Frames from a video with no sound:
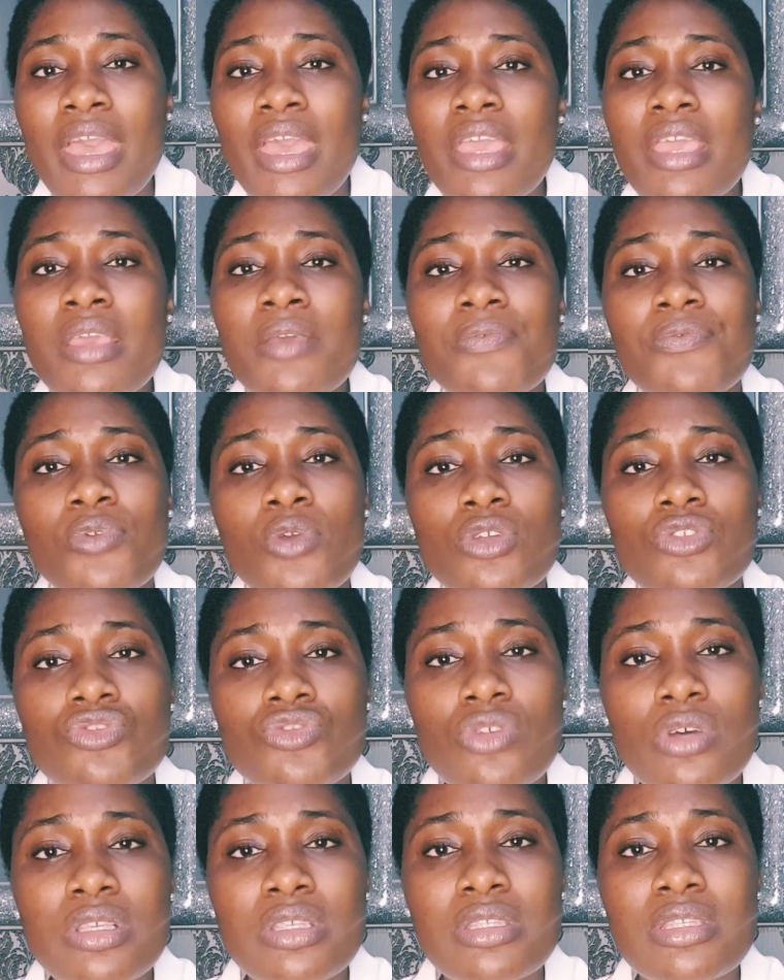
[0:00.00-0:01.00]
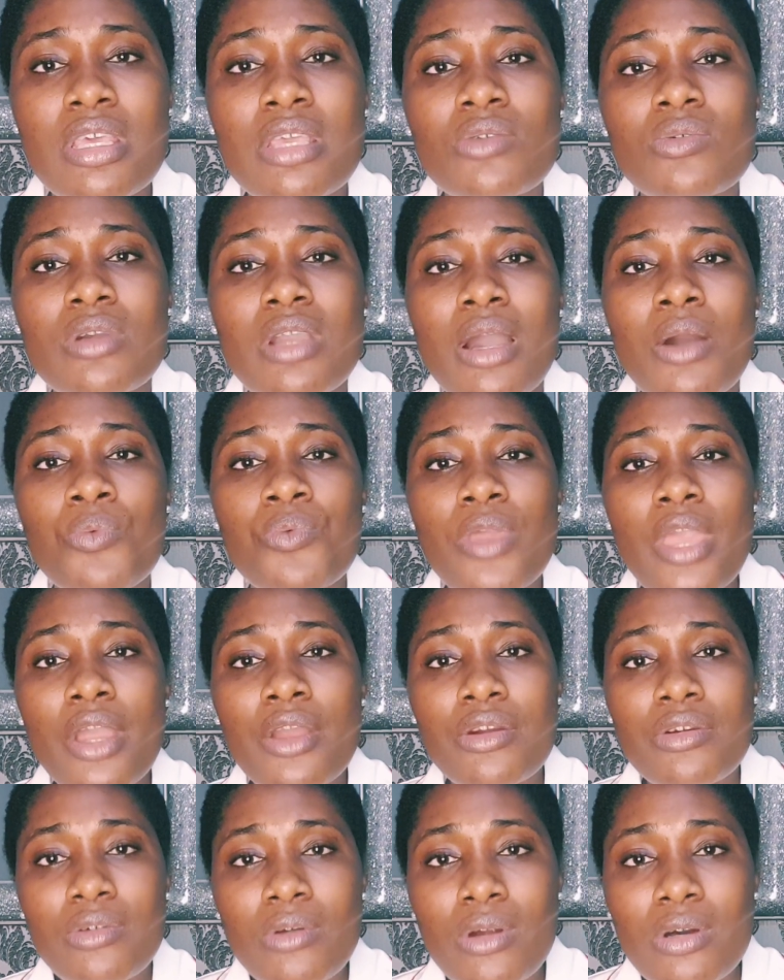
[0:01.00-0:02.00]
If your trust say you can wear
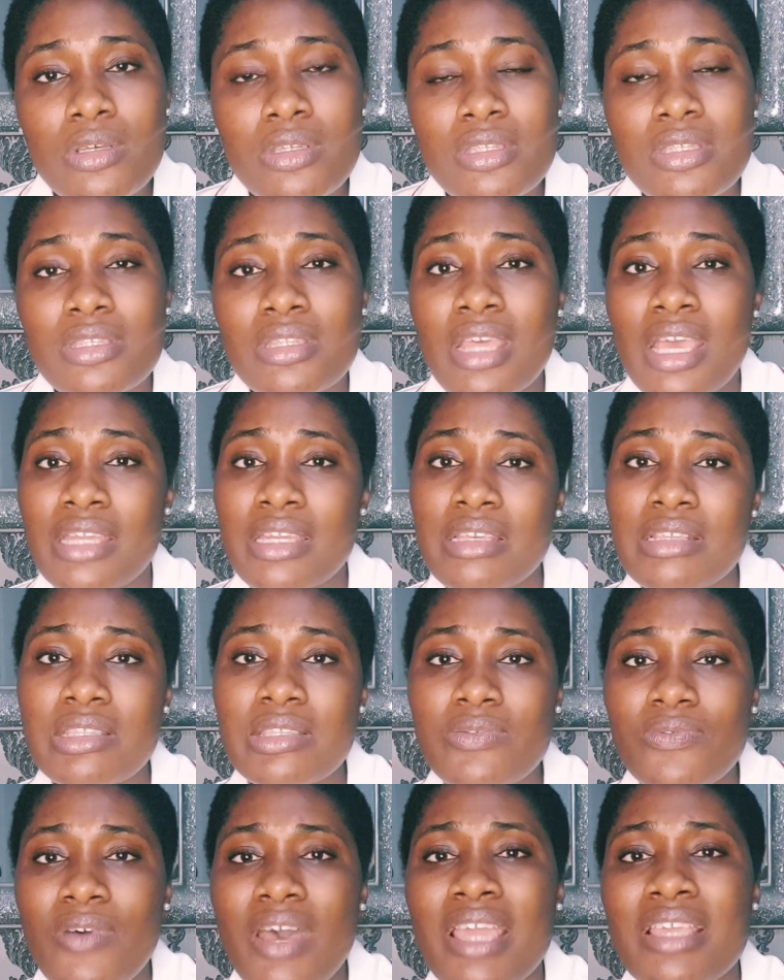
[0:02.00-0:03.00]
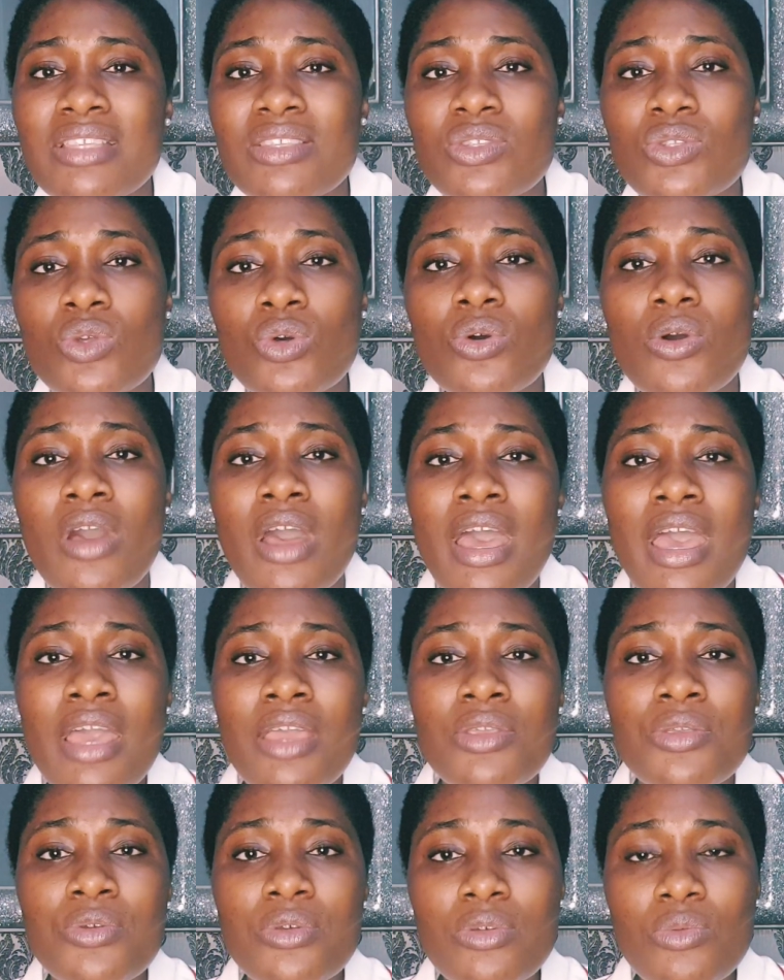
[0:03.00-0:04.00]
Crocs, then it's fine. So
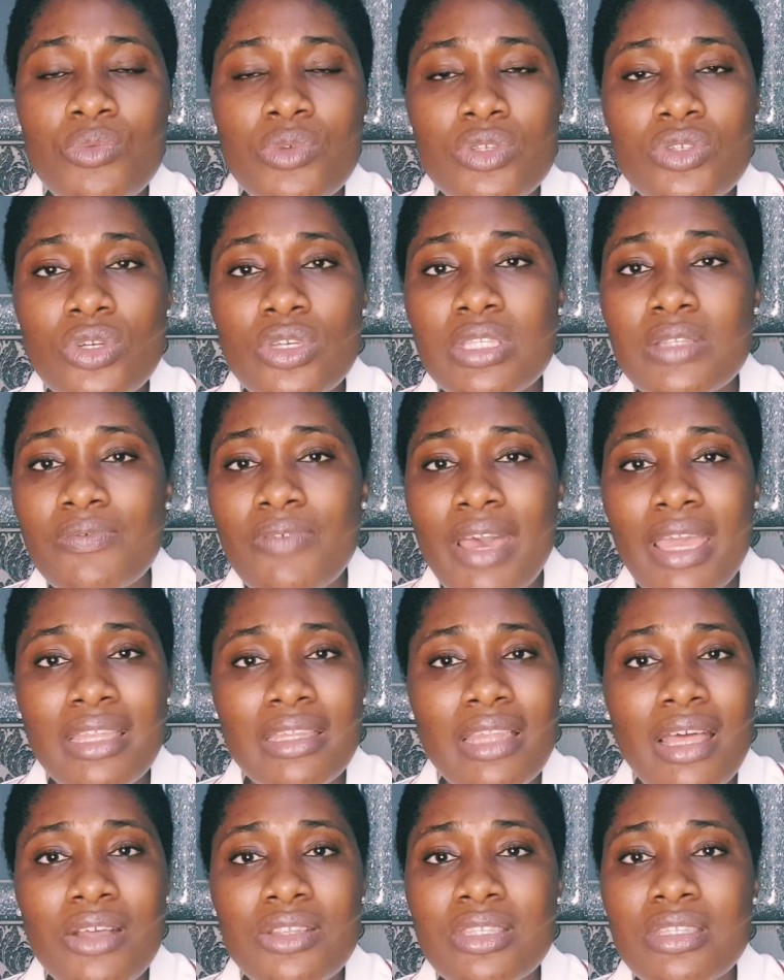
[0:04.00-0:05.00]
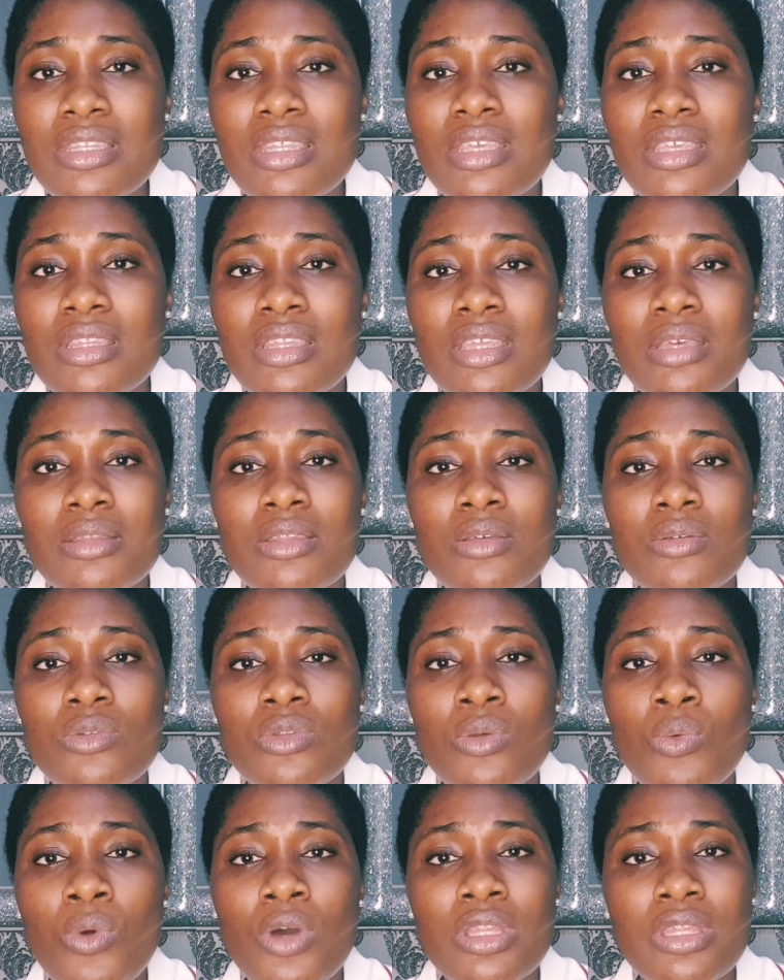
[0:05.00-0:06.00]
we just find out the
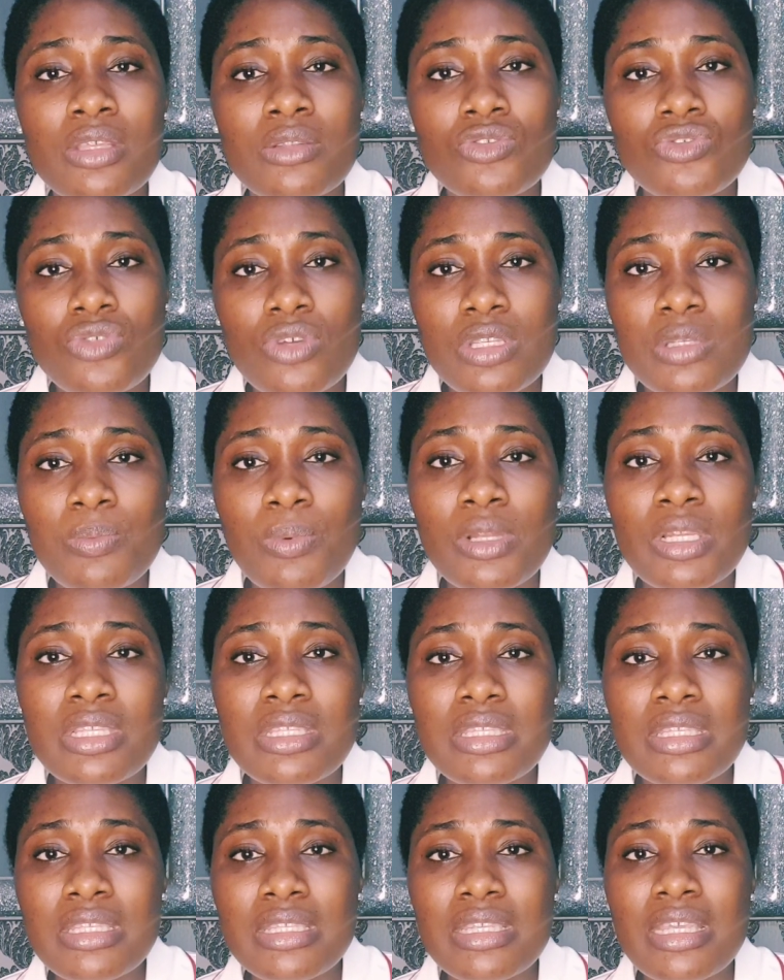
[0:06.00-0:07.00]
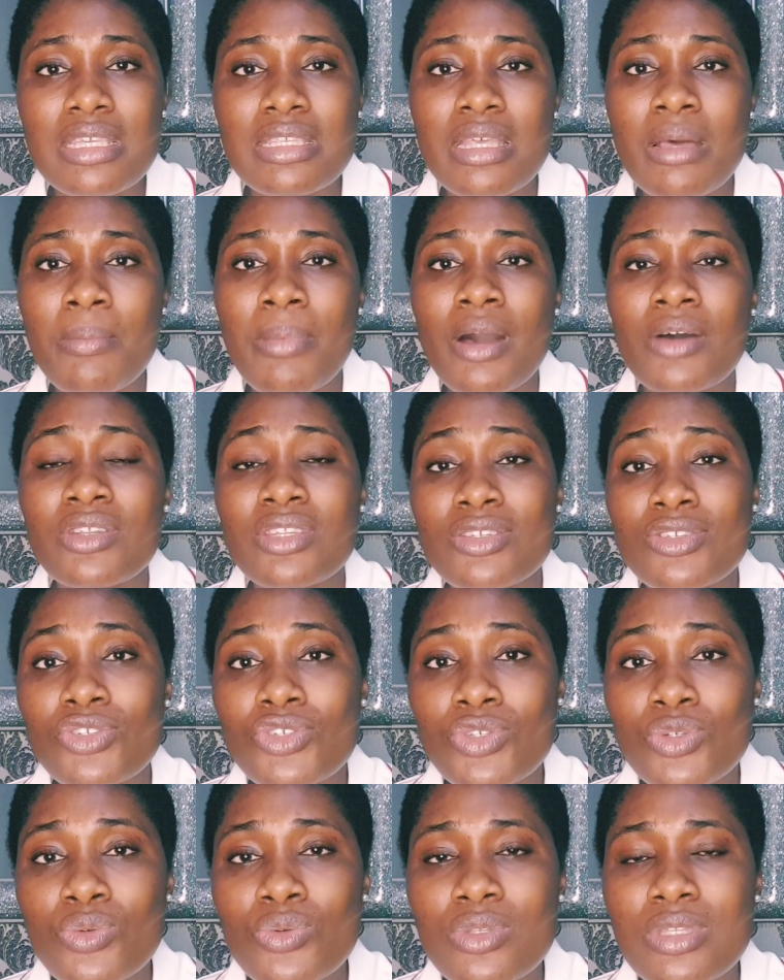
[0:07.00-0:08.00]
what the trust policy says about the
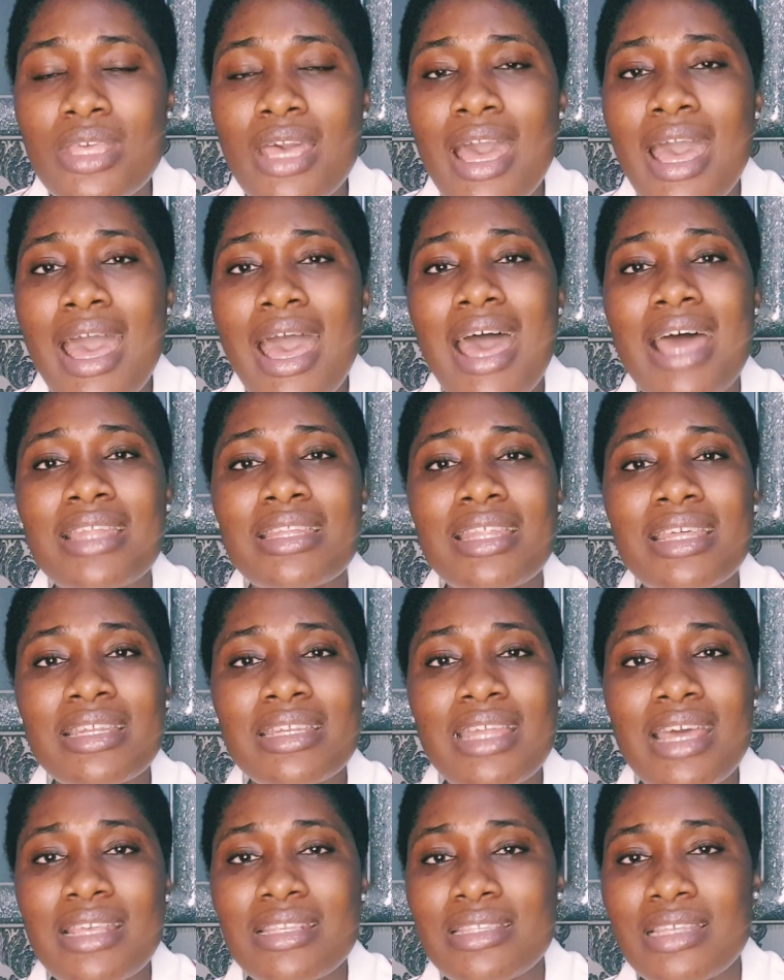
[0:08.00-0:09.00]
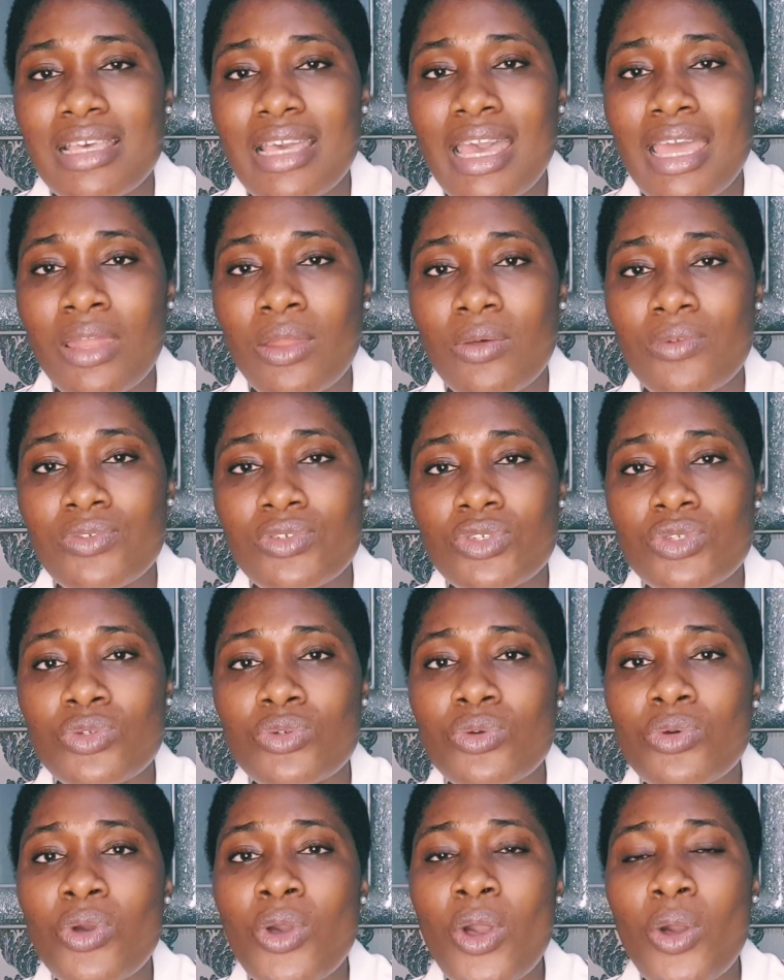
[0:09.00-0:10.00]
shoes, and then that's the kind of
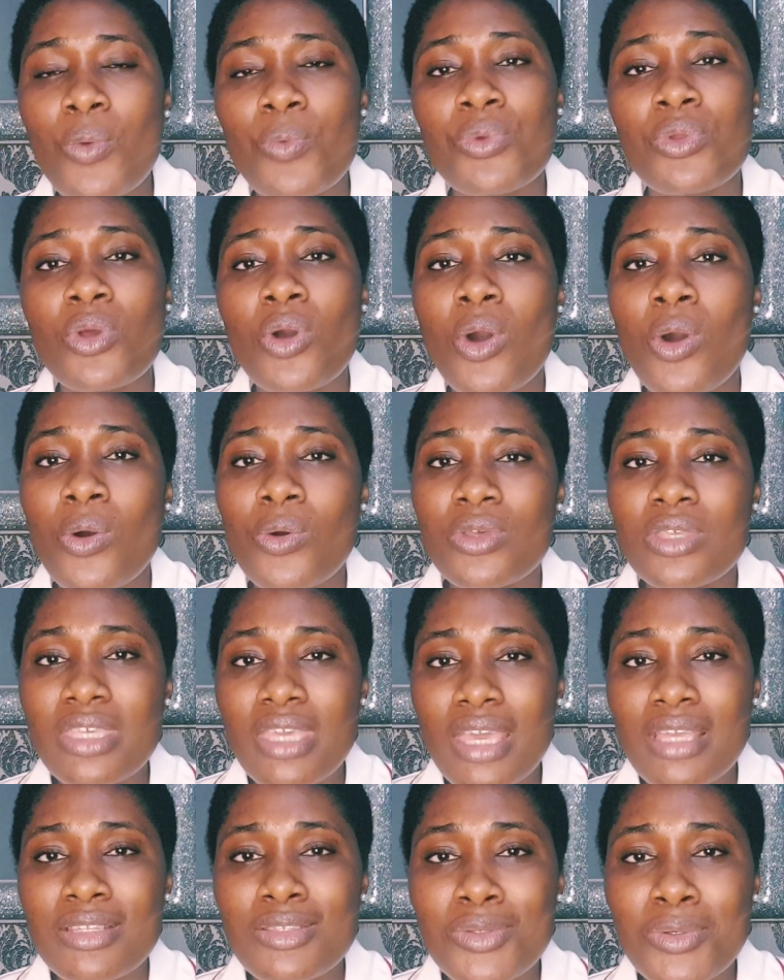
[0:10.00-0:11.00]
shoe we all get.